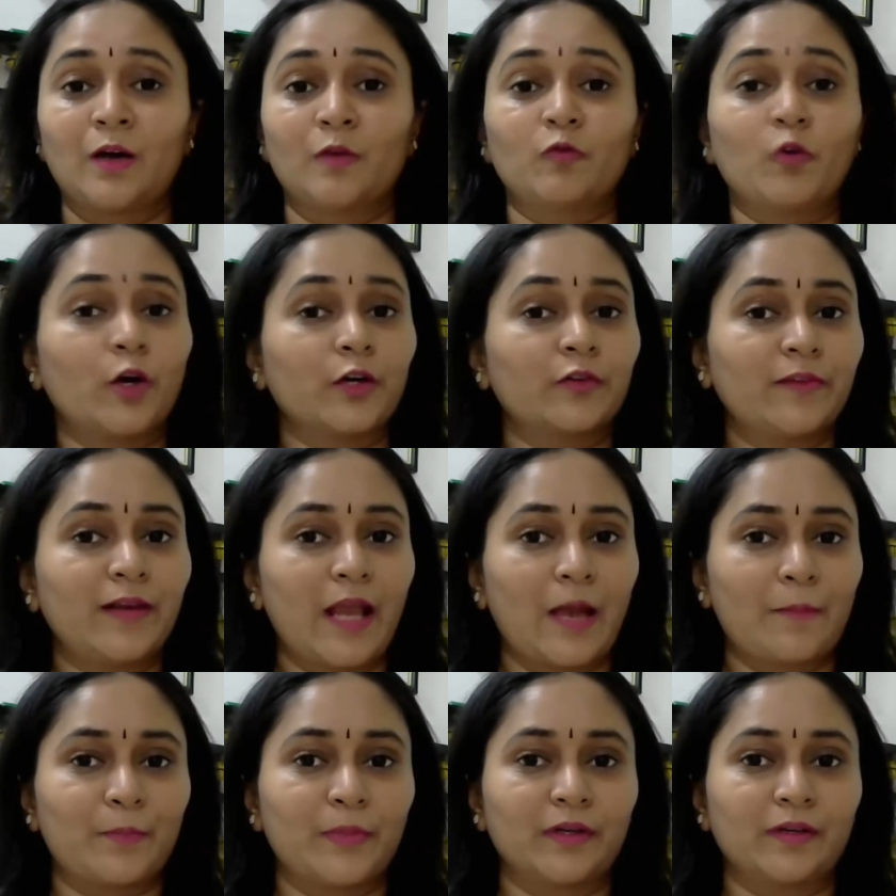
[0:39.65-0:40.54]
What will
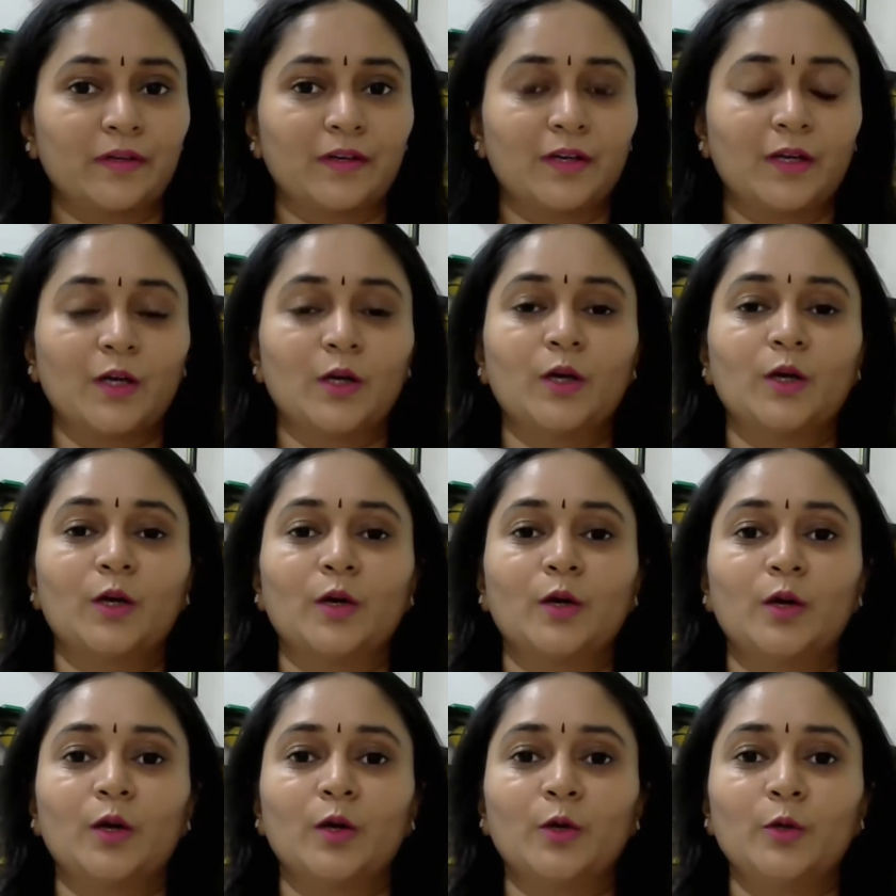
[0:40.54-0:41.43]
happen?
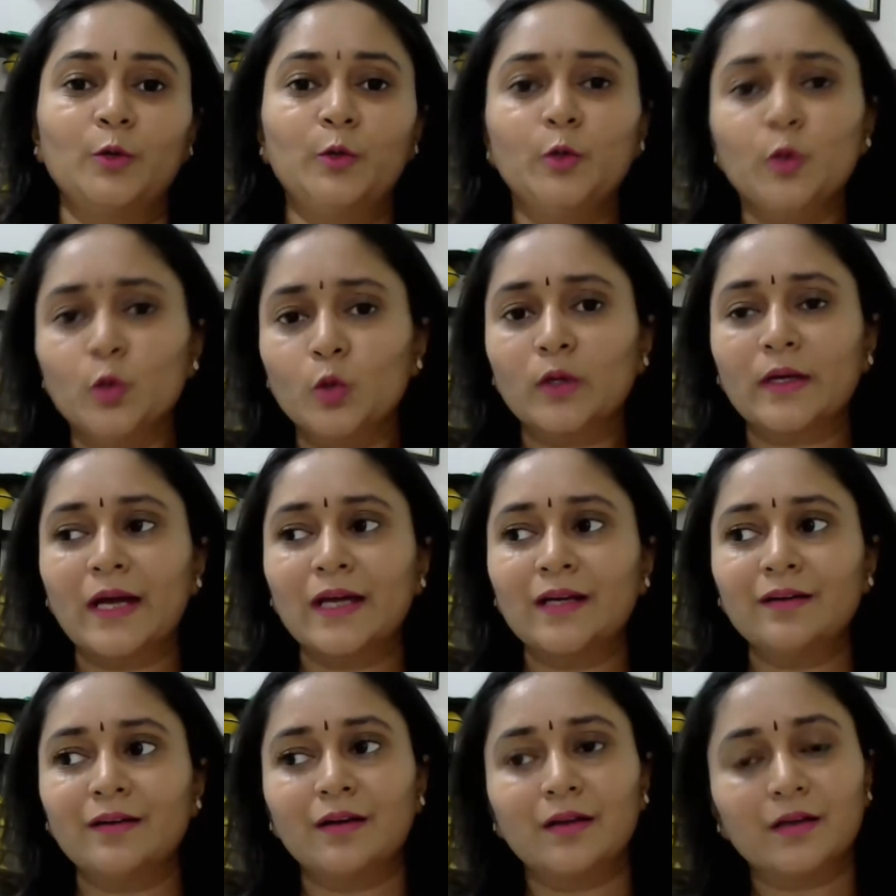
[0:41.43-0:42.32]
You
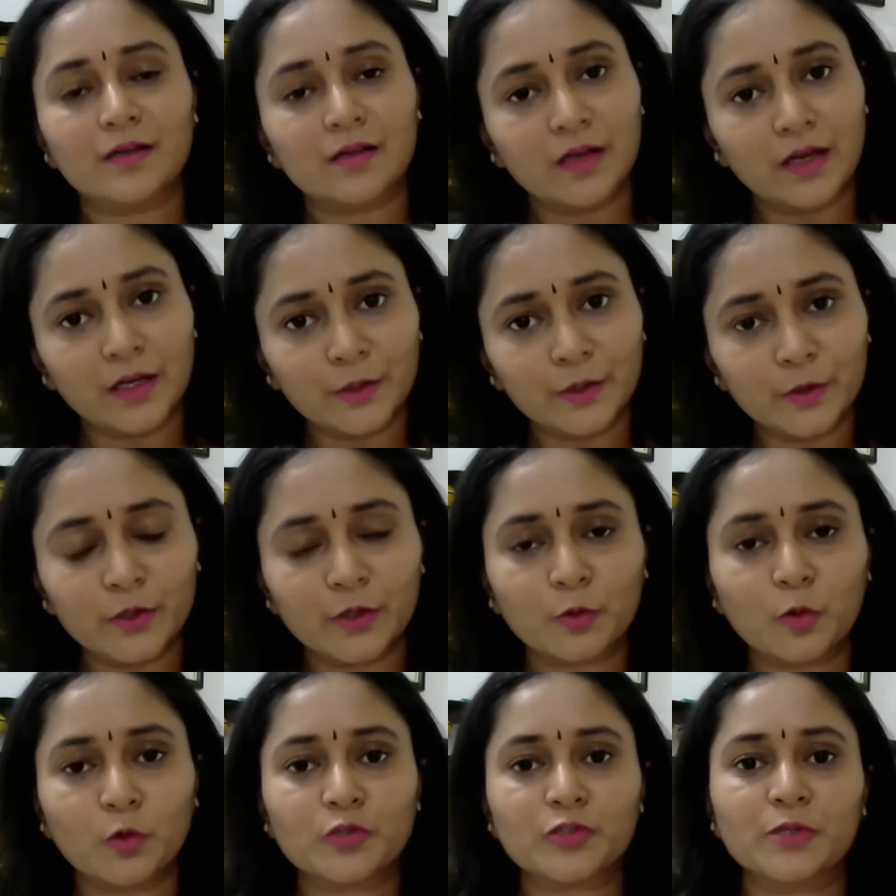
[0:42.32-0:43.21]
can run
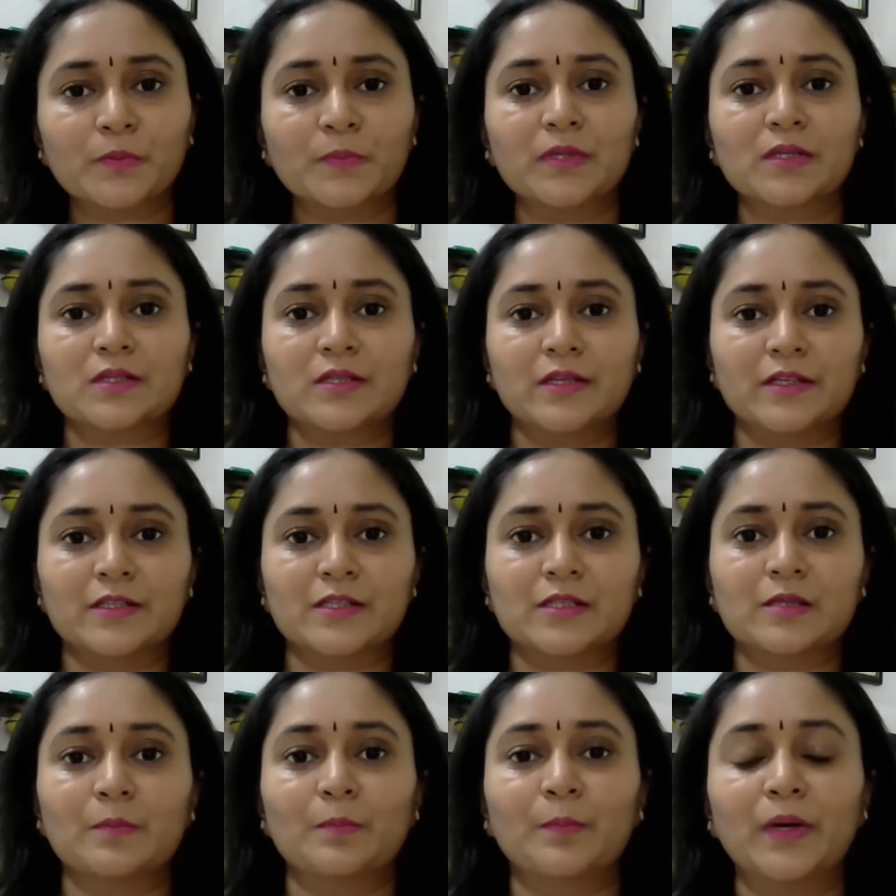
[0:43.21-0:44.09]
your coaching
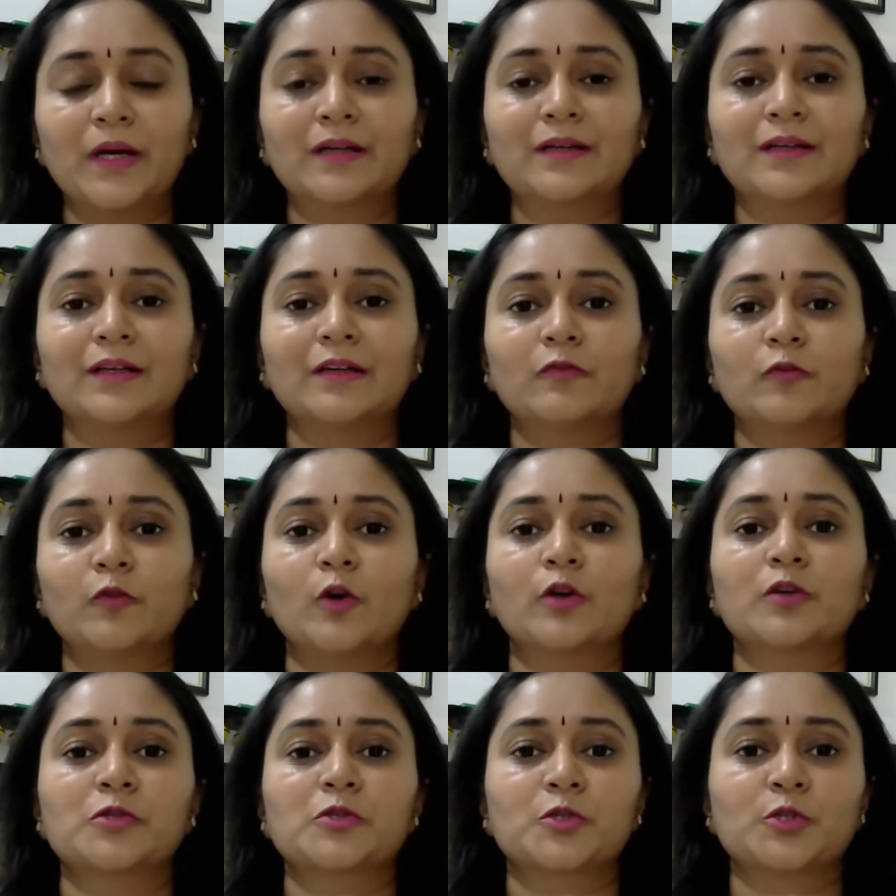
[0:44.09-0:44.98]
business, but
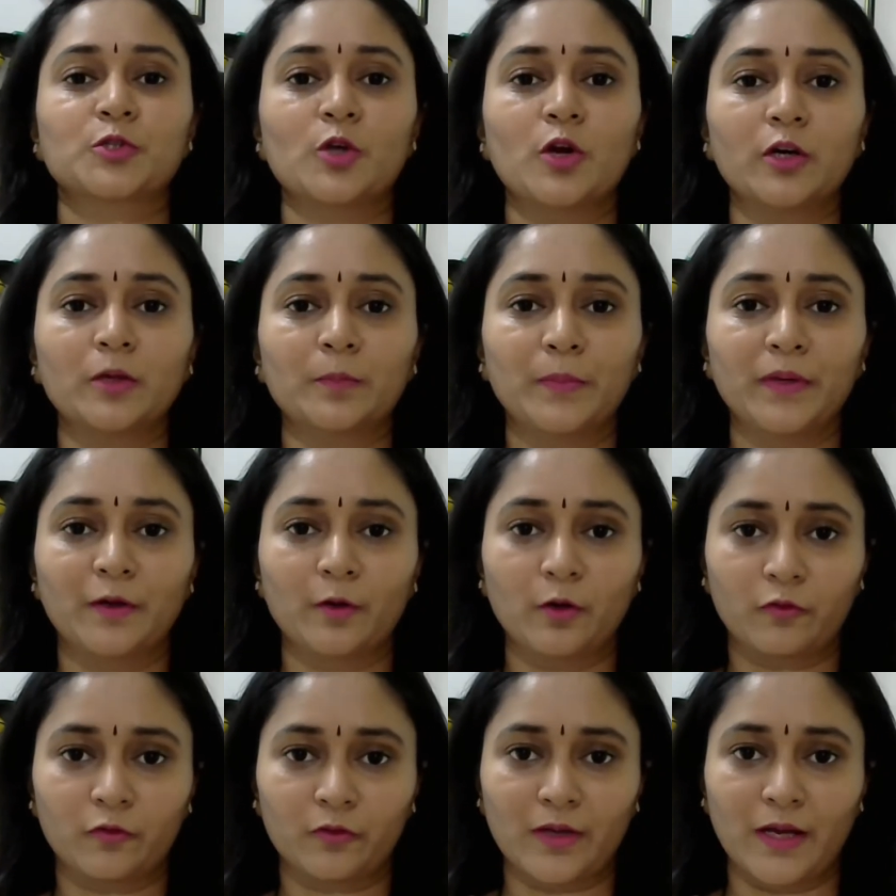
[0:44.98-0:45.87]
for short period
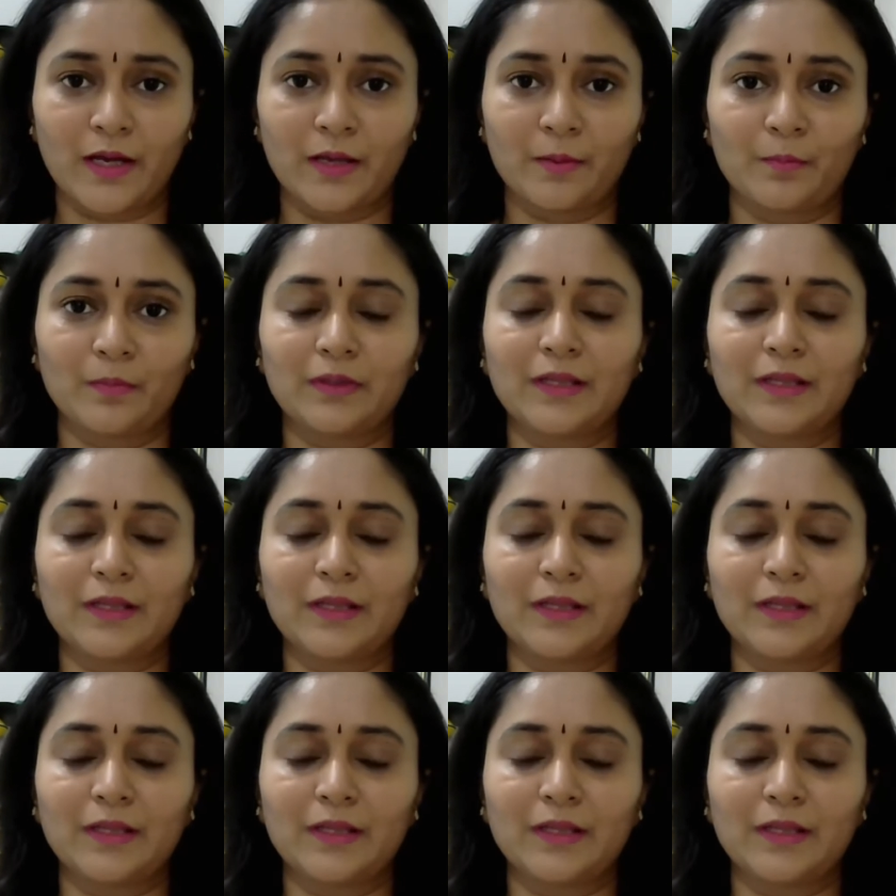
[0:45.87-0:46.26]
of time.